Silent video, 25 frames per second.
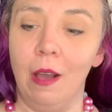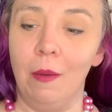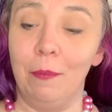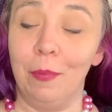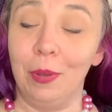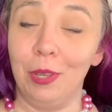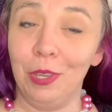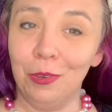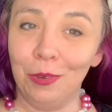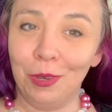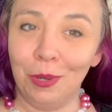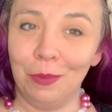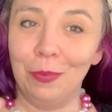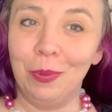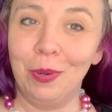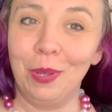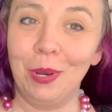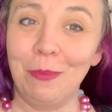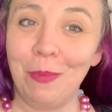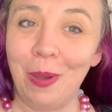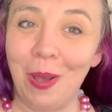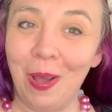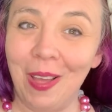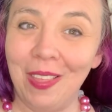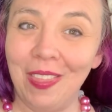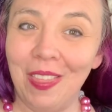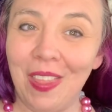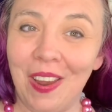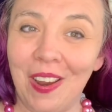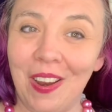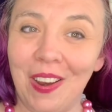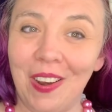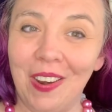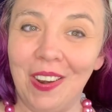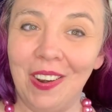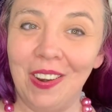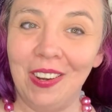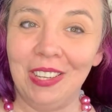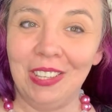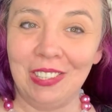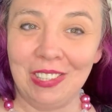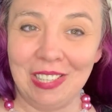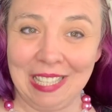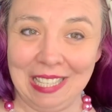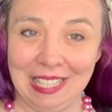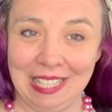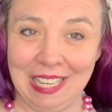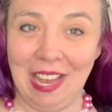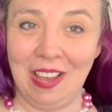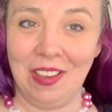but you can put them on there
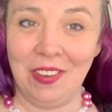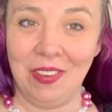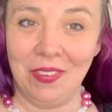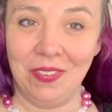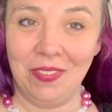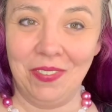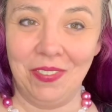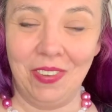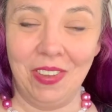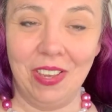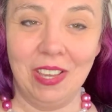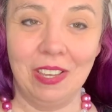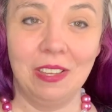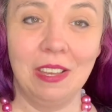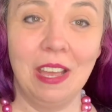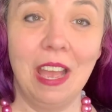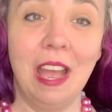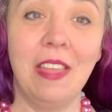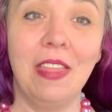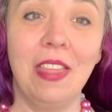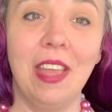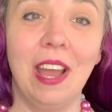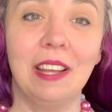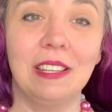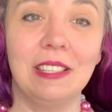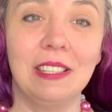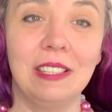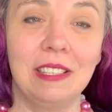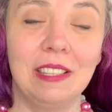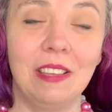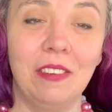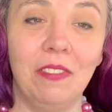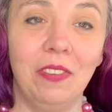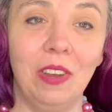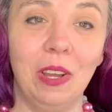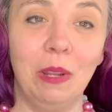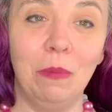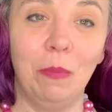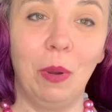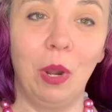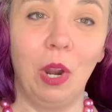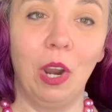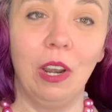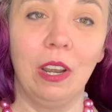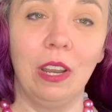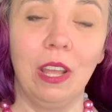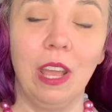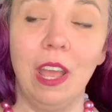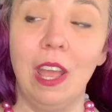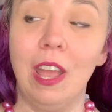yourself. And that's the fun
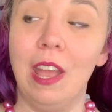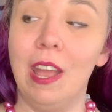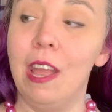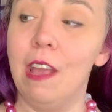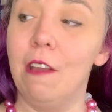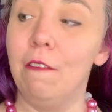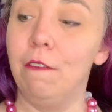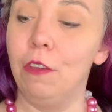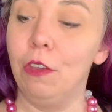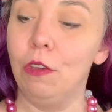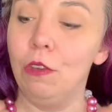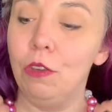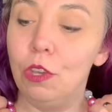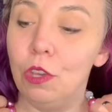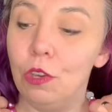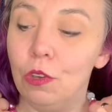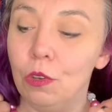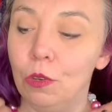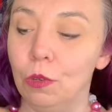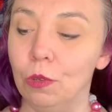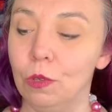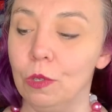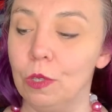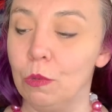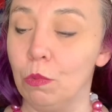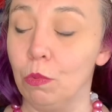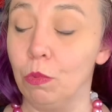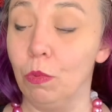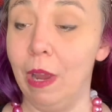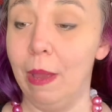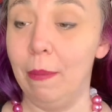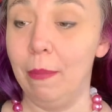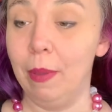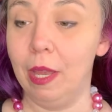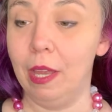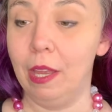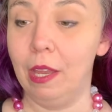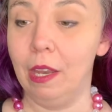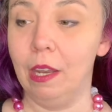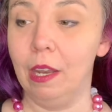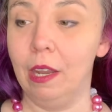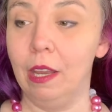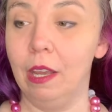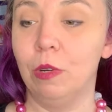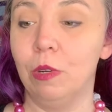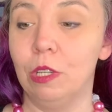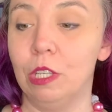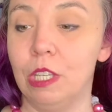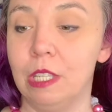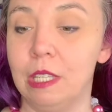part. If you use
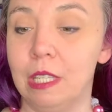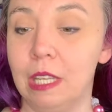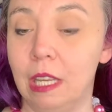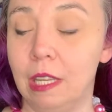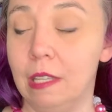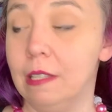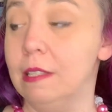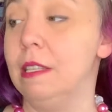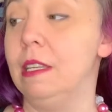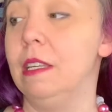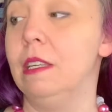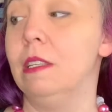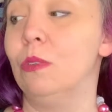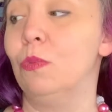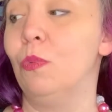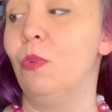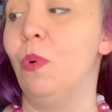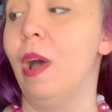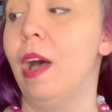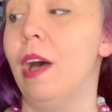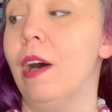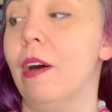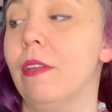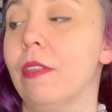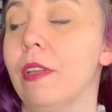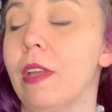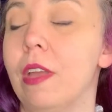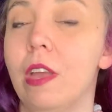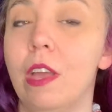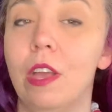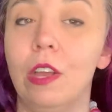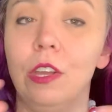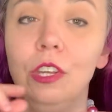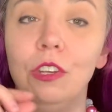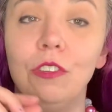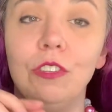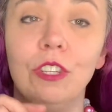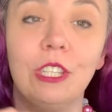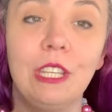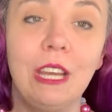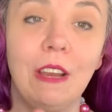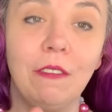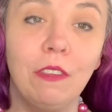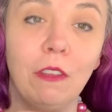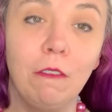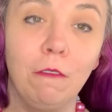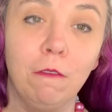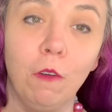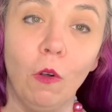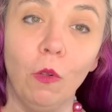ribbon, which is easy as well, you just
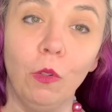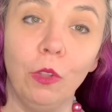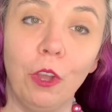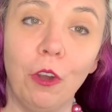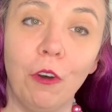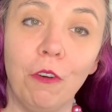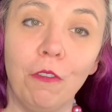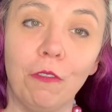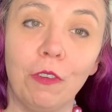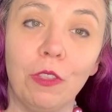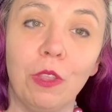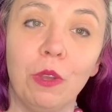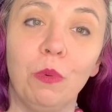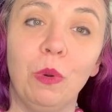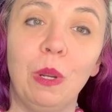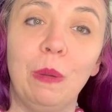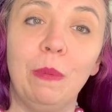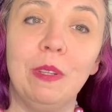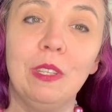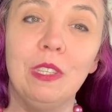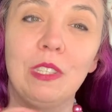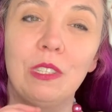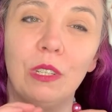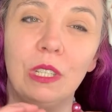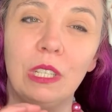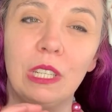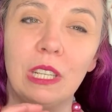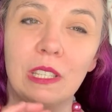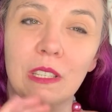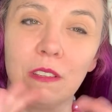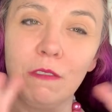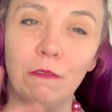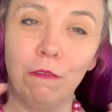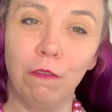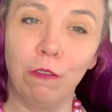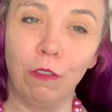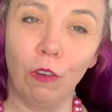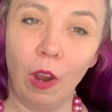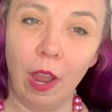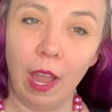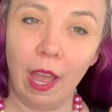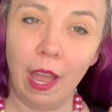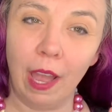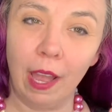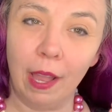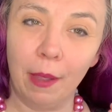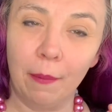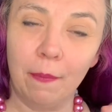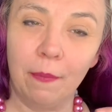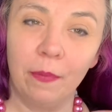have to fold over the ribbon so it doesn't
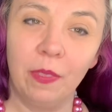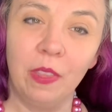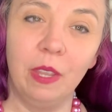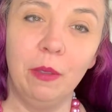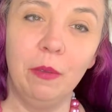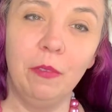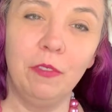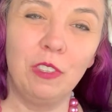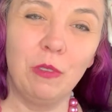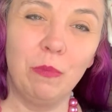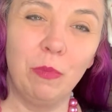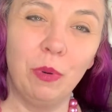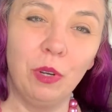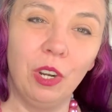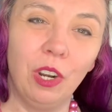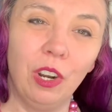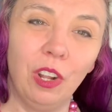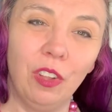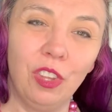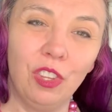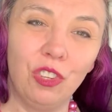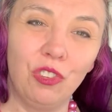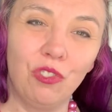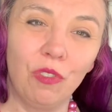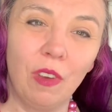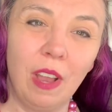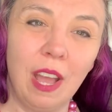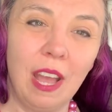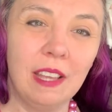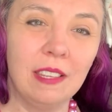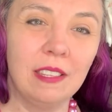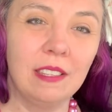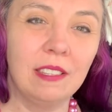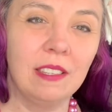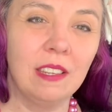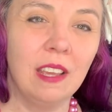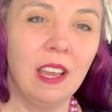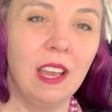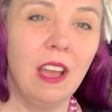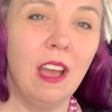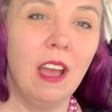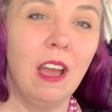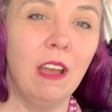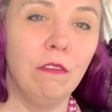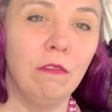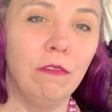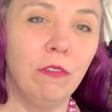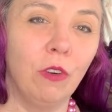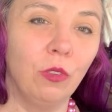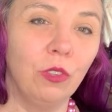fray. You have to put it on the dress
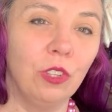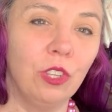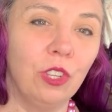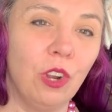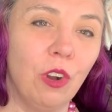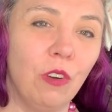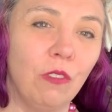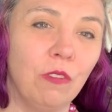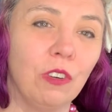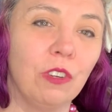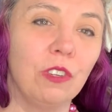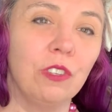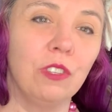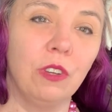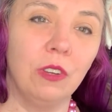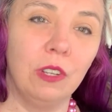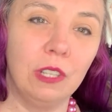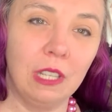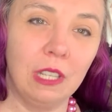and fold it over so it